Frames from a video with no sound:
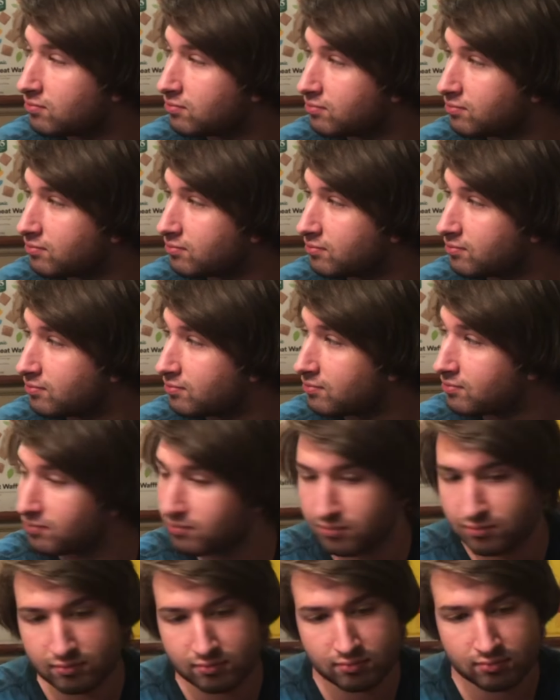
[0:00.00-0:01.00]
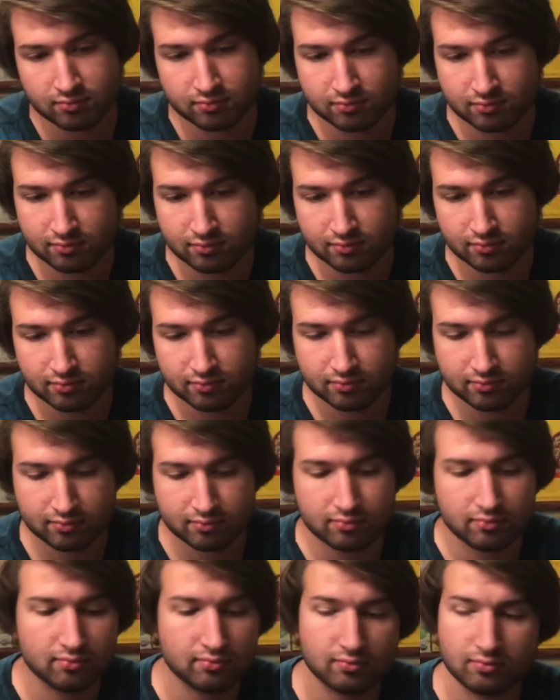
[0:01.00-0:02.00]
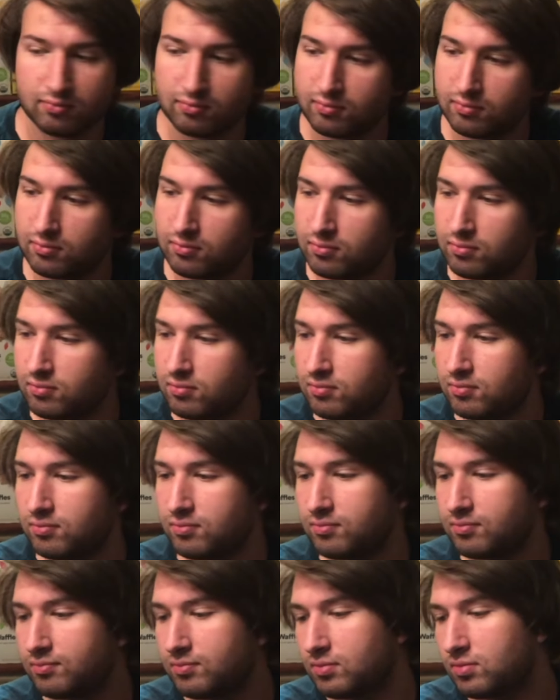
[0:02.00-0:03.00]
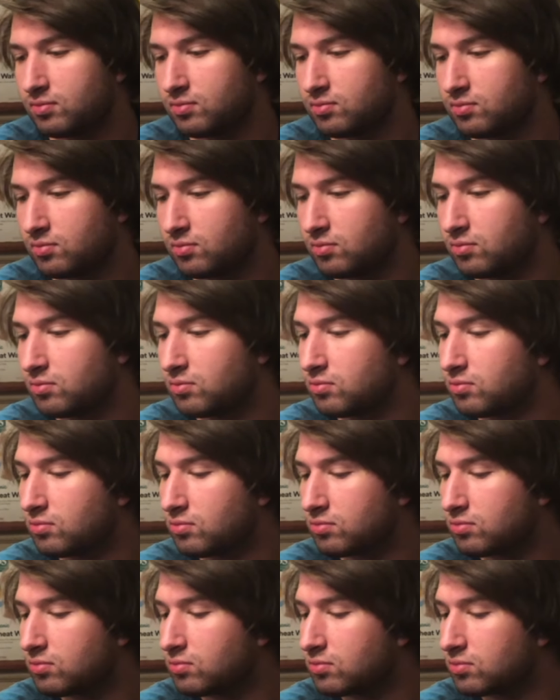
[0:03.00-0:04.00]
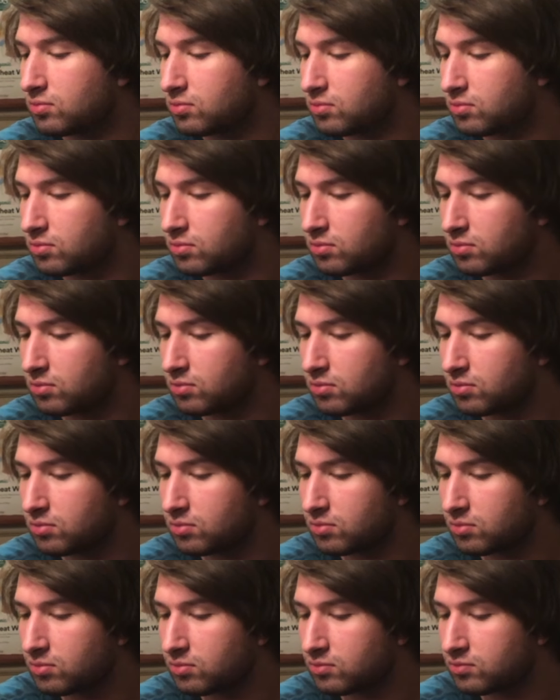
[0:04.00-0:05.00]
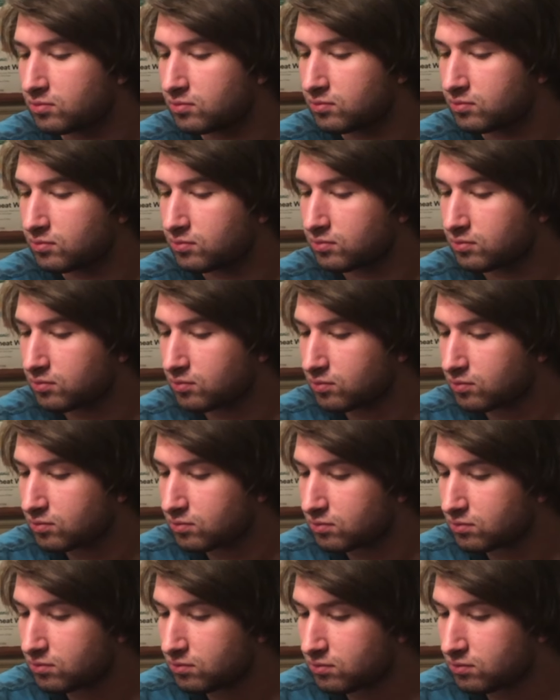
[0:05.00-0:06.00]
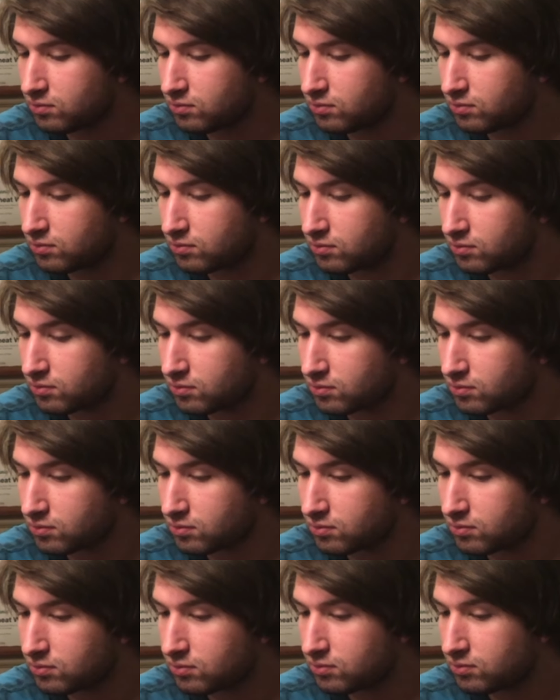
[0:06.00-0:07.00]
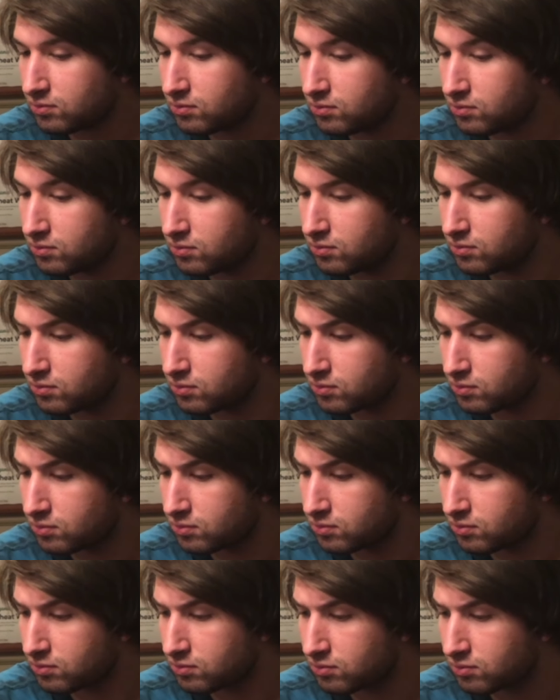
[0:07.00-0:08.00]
The person shown says nothing.